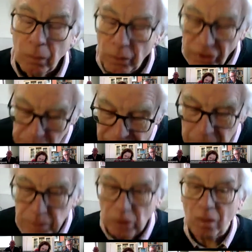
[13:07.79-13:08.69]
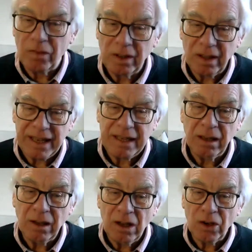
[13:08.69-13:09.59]
which meant that Bolton and
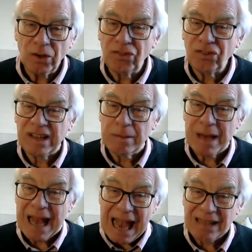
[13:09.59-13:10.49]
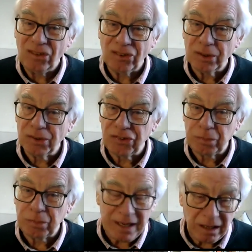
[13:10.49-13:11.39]
Leigh could steam ahead, so to
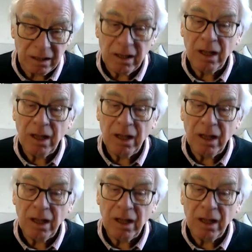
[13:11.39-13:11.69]
speak,